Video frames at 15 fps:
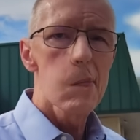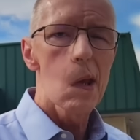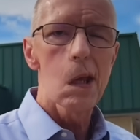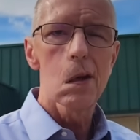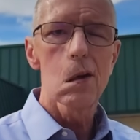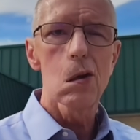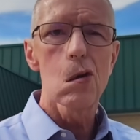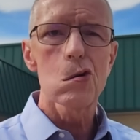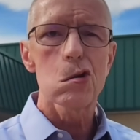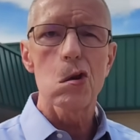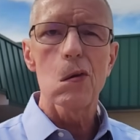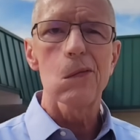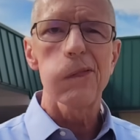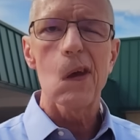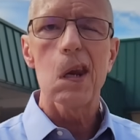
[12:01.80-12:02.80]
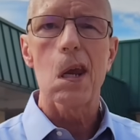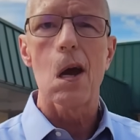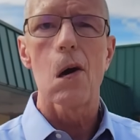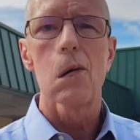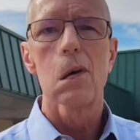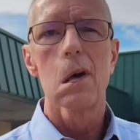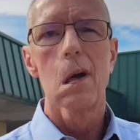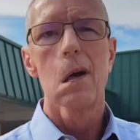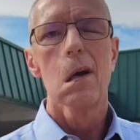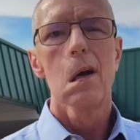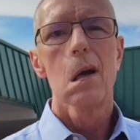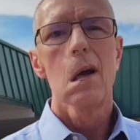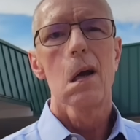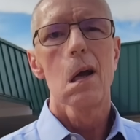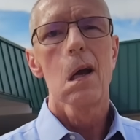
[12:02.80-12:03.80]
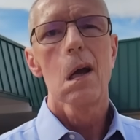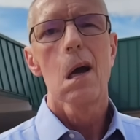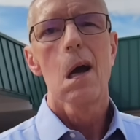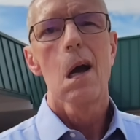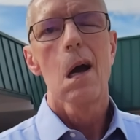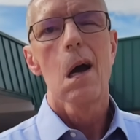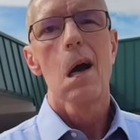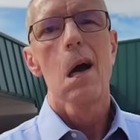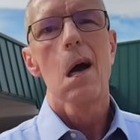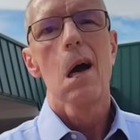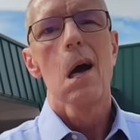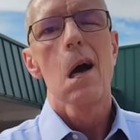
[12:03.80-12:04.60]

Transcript: You can't see nothing, though. But you can't see anything through the...